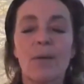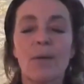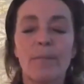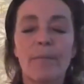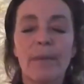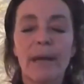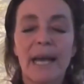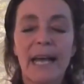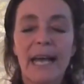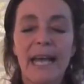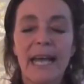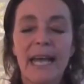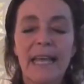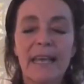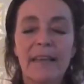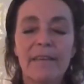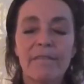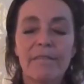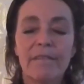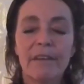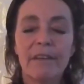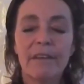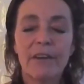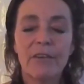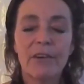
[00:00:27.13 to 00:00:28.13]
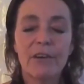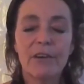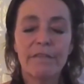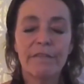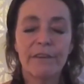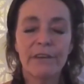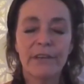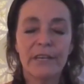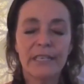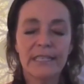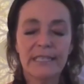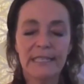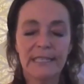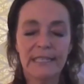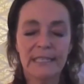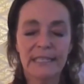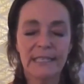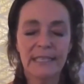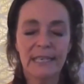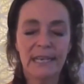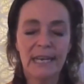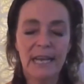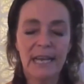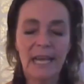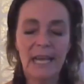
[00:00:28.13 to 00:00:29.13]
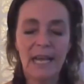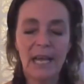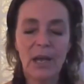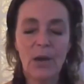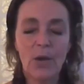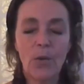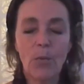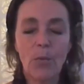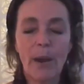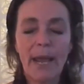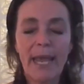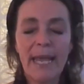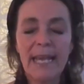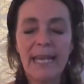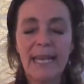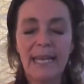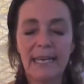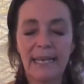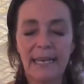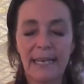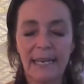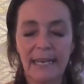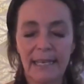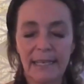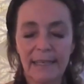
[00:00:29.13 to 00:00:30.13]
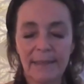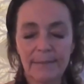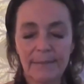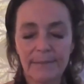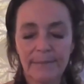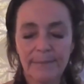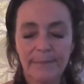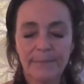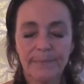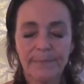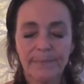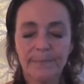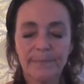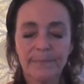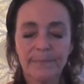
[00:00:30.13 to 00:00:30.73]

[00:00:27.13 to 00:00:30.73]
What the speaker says: My very first awakening